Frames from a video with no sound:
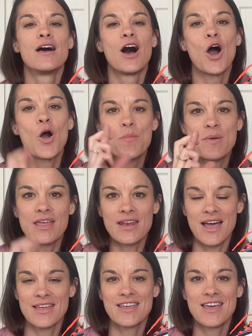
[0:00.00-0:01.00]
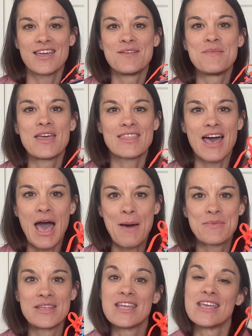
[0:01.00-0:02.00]
Hoping I can make that
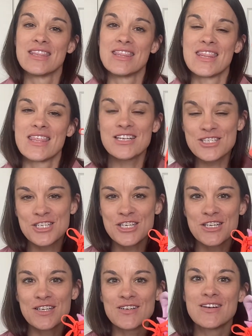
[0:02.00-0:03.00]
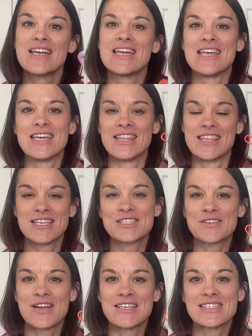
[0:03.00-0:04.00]
happen in this shoe, in this
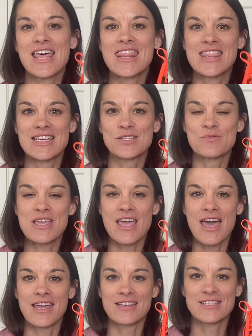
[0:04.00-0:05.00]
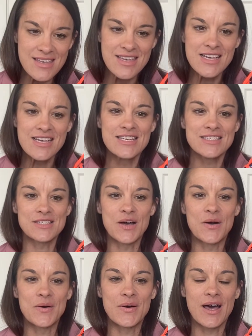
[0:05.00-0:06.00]
race, this weekend.
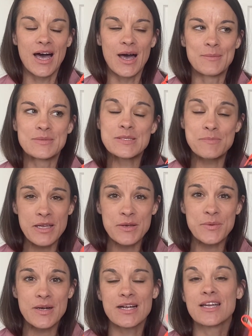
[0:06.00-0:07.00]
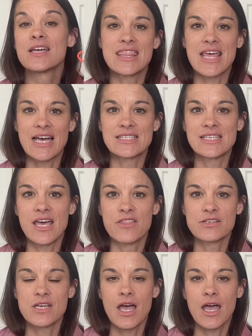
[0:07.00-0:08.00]
So speed work, that's another
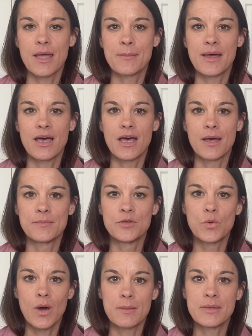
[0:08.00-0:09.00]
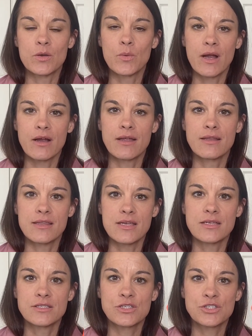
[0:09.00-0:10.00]
time you want to be wearing
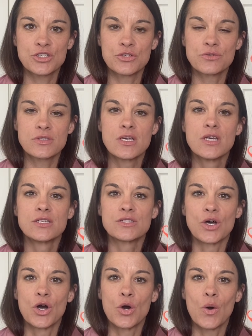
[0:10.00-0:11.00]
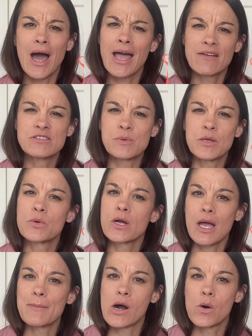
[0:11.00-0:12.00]
these shoes. So I have speed work
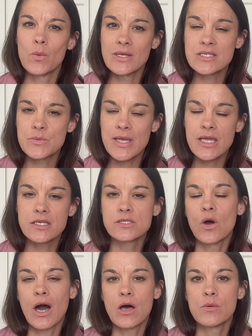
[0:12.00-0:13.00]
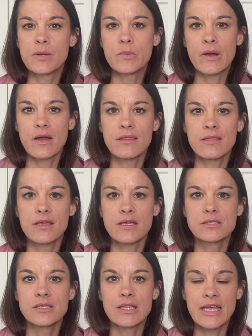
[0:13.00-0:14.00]
about once a week, so I'll be wearing
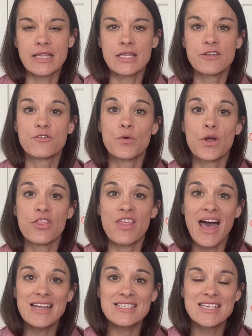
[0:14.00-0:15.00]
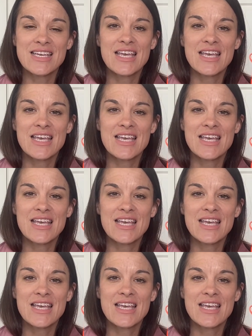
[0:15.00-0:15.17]
these likely for that.